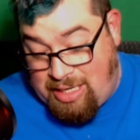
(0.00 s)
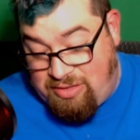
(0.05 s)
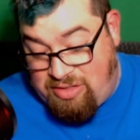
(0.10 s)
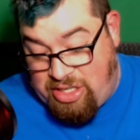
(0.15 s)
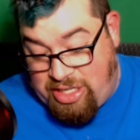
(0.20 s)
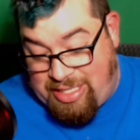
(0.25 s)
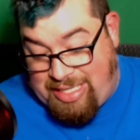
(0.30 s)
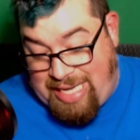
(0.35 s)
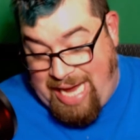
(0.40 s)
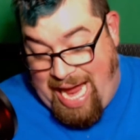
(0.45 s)
of
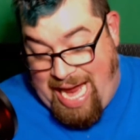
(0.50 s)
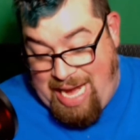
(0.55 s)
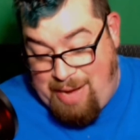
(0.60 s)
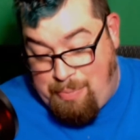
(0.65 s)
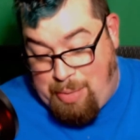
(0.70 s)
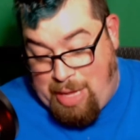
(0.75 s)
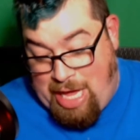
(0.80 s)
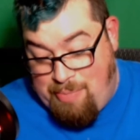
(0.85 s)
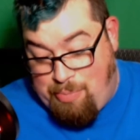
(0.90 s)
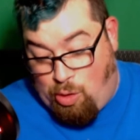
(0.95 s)
just eight
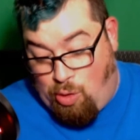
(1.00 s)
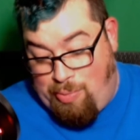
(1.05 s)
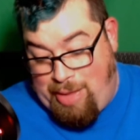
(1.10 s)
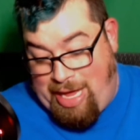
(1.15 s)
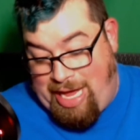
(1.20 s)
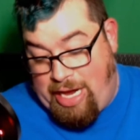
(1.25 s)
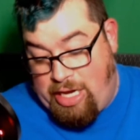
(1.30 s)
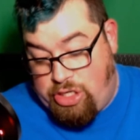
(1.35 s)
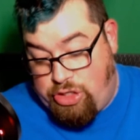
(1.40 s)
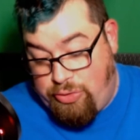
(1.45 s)
people
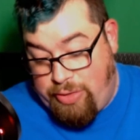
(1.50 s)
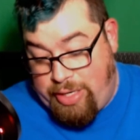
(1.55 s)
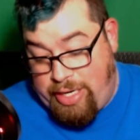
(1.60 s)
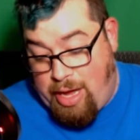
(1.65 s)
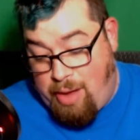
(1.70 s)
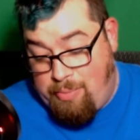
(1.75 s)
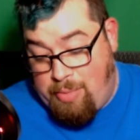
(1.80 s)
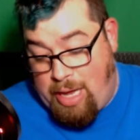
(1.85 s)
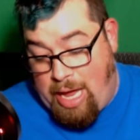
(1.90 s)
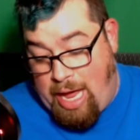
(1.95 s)
making chewing
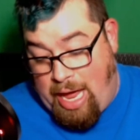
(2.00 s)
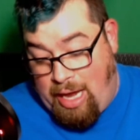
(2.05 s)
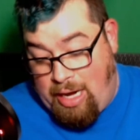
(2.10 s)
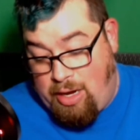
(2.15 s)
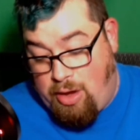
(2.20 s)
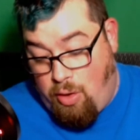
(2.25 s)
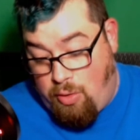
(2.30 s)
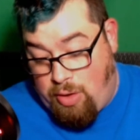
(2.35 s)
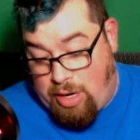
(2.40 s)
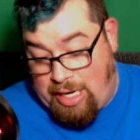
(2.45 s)
gum and
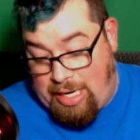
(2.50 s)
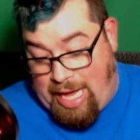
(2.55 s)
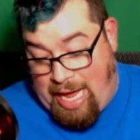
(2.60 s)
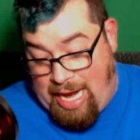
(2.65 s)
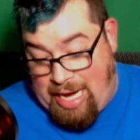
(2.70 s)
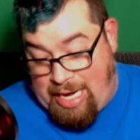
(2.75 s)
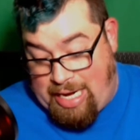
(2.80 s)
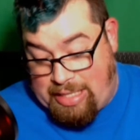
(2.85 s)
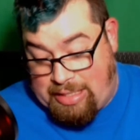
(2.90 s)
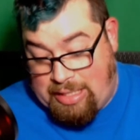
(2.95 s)
coconut
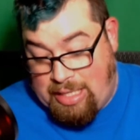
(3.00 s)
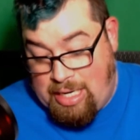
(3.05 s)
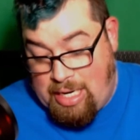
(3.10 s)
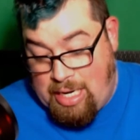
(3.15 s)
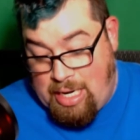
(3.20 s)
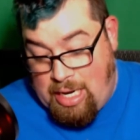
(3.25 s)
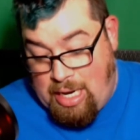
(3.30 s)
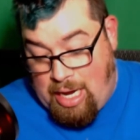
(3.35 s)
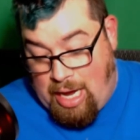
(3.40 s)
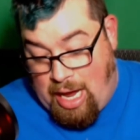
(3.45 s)
candies.
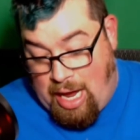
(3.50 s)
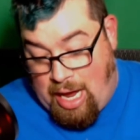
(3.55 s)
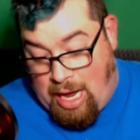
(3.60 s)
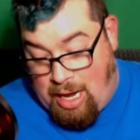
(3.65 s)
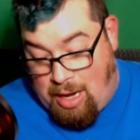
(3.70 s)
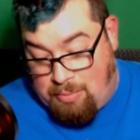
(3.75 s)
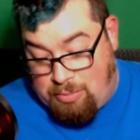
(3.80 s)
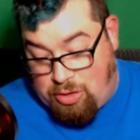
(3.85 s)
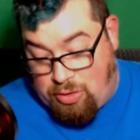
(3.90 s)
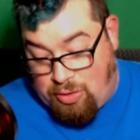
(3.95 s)

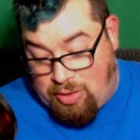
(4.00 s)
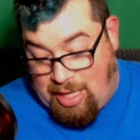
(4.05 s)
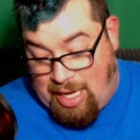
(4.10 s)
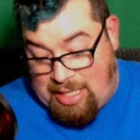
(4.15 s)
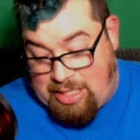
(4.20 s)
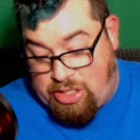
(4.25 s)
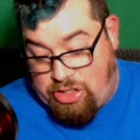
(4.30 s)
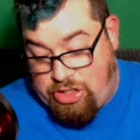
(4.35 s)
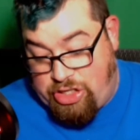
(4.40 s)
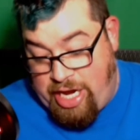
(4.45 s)
Um, so
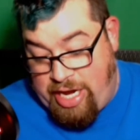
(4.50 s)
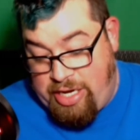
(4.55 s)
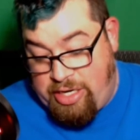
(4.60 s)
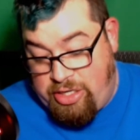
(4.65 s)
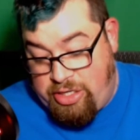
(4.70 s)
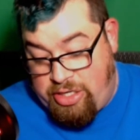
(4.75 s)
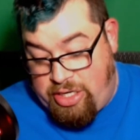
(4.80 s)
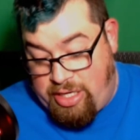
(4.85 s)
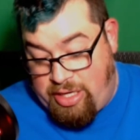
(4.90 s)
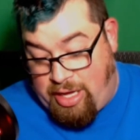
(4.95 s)
lots
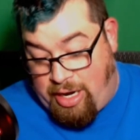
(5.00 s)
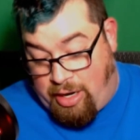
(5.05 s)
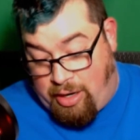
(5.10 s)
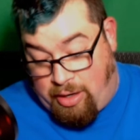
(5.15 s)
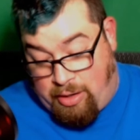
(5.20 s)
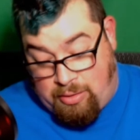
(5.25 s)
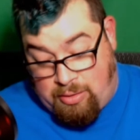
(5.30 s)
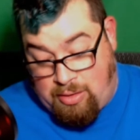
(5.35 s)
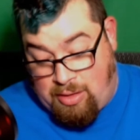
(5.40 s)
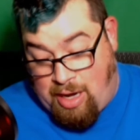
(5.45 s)
changed.
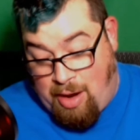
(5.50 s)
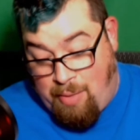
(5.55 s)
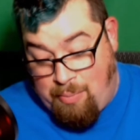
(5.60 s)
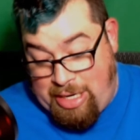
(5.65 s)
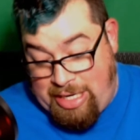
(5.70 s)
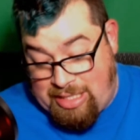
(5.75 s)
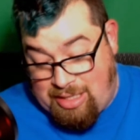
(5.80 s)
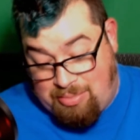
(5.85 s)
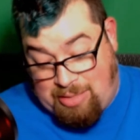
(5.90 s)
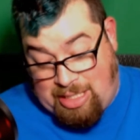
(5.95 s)
Their
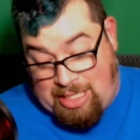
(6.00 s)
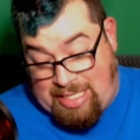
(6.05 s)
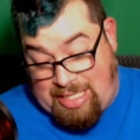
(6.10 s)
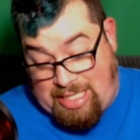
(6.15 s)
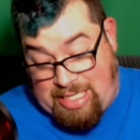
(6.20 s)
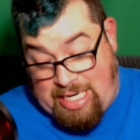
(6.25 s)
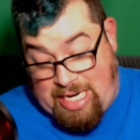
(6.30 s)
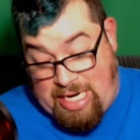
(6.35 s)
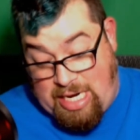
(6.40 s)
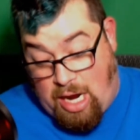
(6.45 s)
company is up to
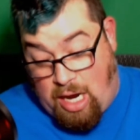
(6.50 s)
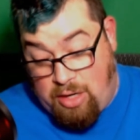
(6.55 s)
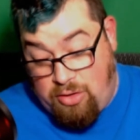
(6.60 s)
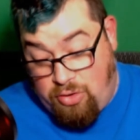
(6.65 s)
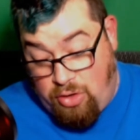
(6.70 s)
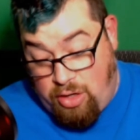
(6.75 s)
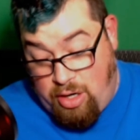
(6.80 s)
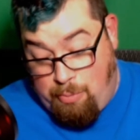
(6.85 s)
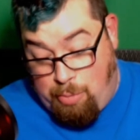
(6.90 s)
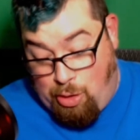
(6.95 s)

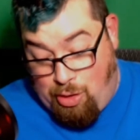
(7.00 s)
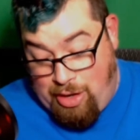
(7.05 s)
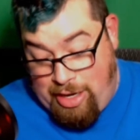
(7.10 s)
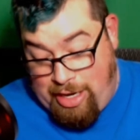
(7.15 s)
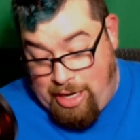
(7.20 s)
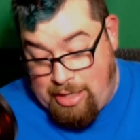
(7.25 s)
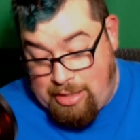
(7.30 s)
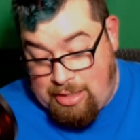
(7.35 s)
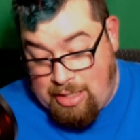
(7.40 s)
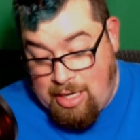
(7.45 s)
1,600
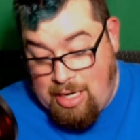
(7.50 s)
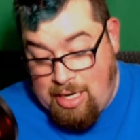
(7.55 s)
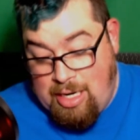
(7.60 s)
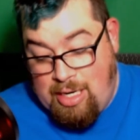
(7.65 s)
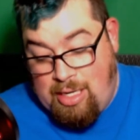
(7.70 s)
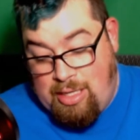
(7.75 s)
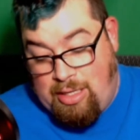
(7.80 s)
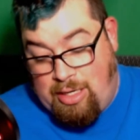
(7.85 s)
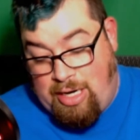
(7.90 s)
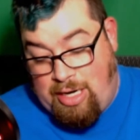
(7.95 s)
employees.
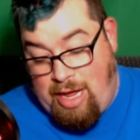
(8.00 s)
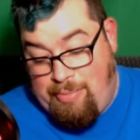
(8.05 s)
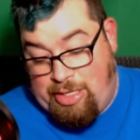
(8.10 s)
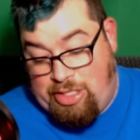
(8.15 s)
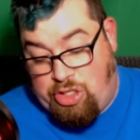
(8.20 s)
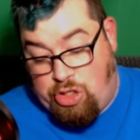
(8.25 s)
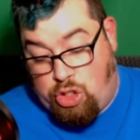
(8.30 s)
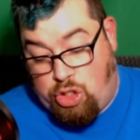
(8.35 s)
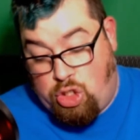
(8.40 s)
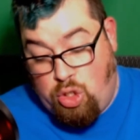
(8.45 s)
Their name is
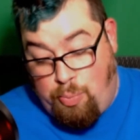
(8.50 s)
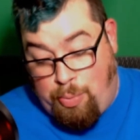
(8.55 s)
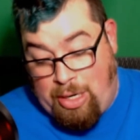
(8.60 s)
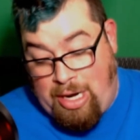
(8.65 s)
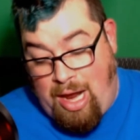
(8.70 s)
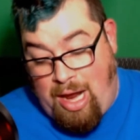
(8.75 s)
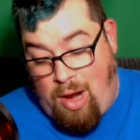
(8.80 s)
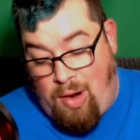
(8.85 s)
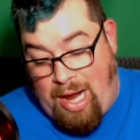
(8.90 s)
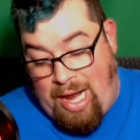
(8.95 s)
just Super
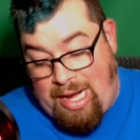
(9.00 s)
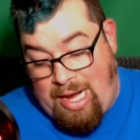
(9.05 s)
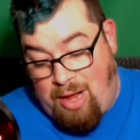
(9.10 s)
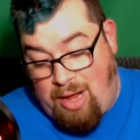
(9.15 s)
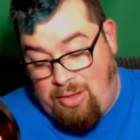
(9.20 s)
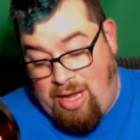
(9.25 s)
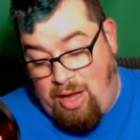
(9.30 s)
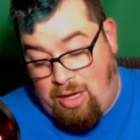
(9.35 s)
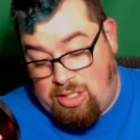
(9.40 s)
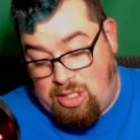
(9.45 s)
now, and now
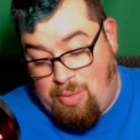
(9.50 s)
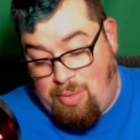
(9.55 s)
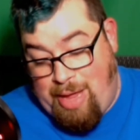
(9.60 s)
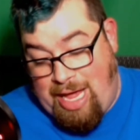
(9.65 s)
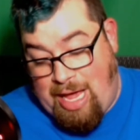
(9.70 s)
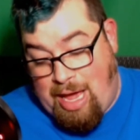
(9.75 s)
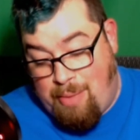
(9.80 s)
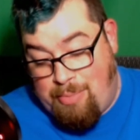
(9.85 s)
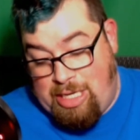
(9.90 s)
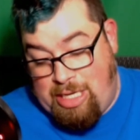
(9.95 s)
they also make
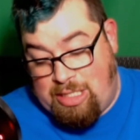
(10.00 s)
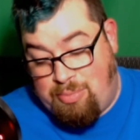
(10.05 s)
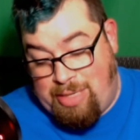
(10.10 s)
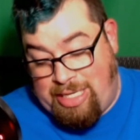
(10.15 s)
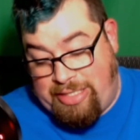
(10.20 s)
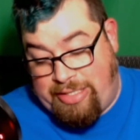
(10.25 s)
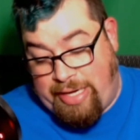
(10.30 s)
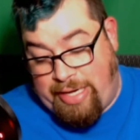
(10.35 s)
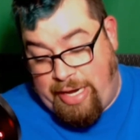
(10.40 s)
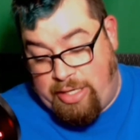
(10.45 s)
gummies,
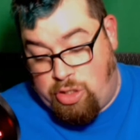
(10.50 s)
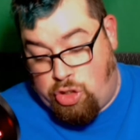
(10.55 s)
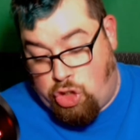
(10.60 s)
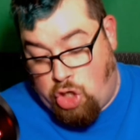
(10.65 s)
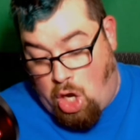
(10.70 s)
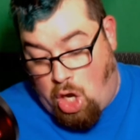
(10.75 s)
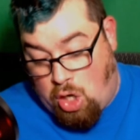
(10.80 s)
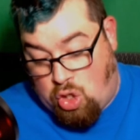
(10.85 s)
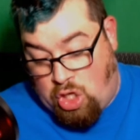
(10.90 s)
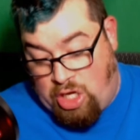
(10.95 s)
mints, and
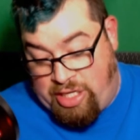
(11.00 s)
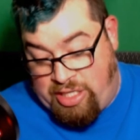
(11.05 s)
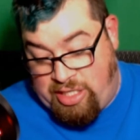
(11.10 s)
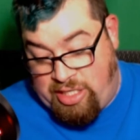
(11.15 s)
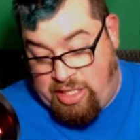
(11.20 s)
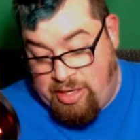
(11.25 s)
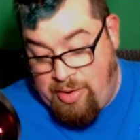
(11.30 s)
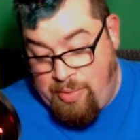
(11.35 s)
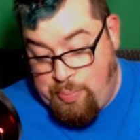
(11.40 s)
chocolates.